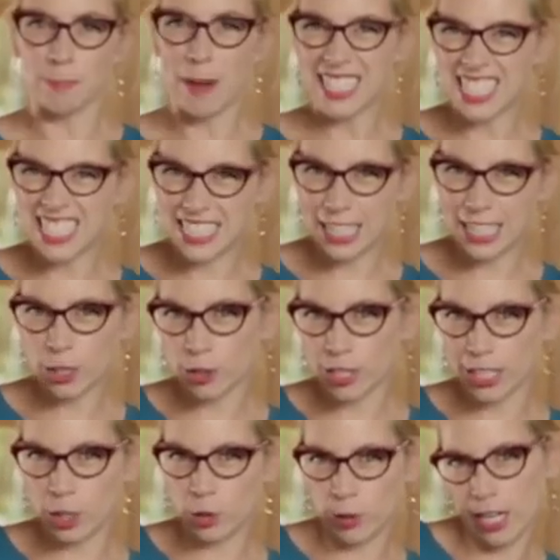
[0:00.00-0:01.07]
My secret
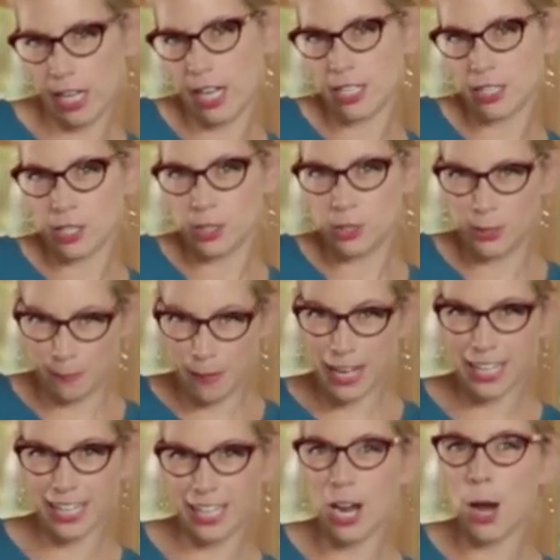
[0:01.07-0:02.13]
ingredient to
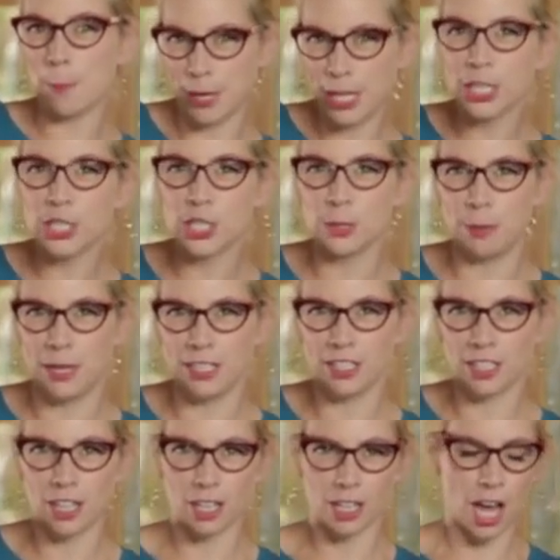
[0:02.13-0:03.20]
making a peachy pina
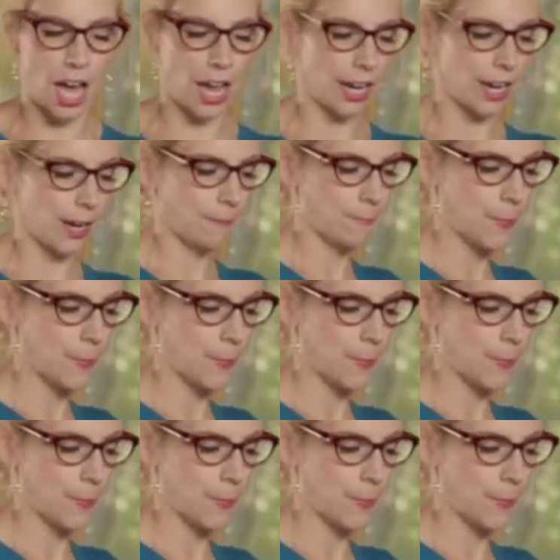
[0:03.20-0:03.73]
colada